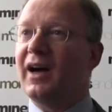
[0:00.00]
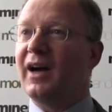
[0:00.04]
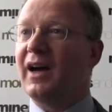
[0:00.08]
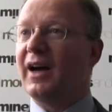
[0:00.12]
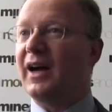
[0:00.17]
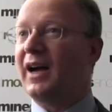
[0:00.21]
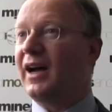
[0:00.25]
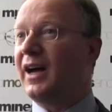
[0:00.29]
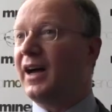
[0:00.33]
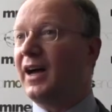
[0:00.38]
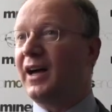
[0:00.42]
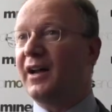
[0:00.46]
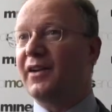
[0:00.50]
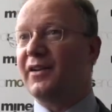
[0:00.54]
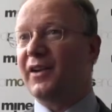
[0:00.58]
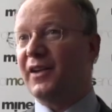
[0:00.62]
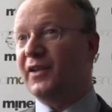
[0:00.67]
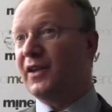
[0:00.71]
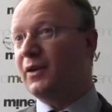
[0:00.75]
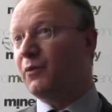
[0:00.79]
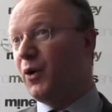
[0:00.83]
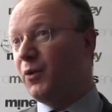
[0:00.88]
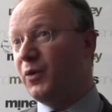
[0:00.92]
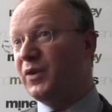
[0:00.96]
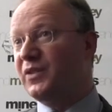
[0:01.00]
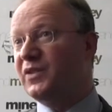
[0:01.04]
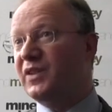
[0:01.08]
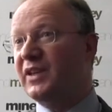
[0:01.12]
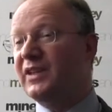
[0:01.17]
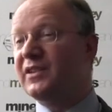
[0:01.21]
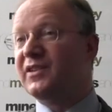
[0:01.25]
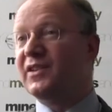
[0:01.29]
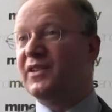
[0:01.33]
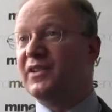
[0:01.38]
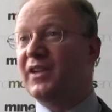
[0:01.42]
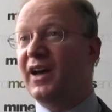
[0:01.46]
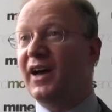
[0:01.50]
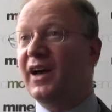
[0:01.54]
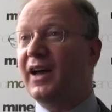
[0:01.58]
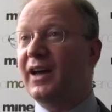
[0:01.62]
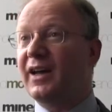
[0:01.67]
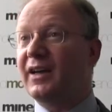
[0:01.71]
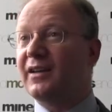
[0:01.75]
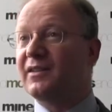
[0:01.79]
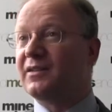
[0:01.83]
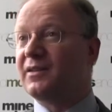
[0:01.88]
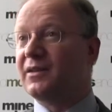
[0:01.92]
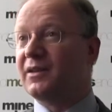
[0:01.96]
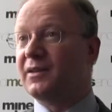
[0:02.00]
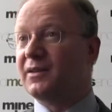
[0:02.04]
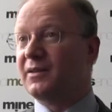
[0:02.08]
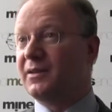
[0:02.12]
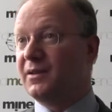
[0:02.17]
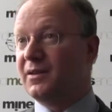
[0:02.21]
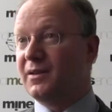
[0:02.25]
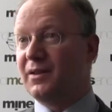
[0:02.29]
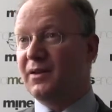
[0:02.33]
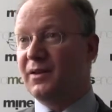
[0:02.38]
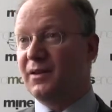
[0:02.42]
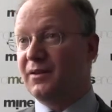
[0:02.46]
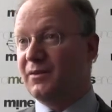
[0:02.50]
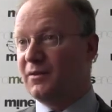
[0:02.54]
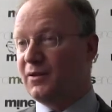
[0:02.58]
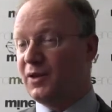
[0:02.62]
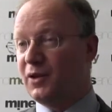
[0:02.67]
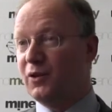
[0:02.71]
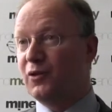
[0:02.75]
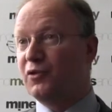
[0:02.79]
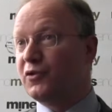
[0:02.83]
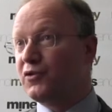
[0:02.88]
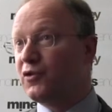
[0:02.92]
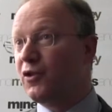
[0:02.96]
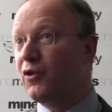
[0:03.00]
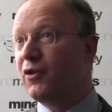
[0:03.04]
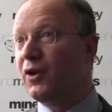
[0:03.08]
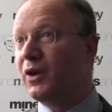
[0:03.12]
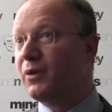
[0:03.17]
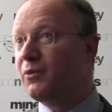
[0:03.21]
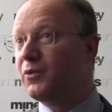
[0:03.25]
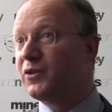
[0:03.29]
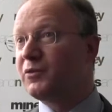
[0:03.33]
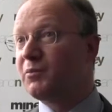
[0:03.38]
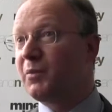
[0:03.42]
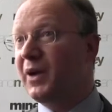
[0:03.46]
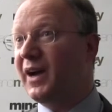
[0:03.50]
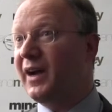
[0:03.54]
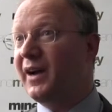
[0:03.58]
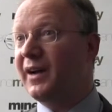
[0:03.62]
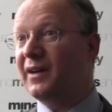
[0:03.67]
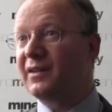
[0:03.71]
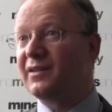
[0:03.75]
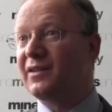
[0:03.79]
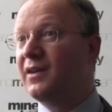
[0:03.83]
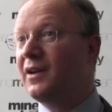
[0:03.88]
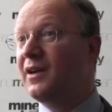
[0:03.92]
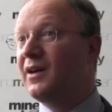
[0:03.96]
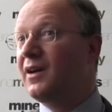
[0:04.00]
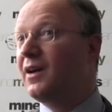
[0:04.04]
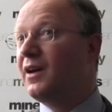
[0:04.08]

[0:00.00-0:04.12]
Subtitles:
And I think what we've seen today is that the auditorium was packed.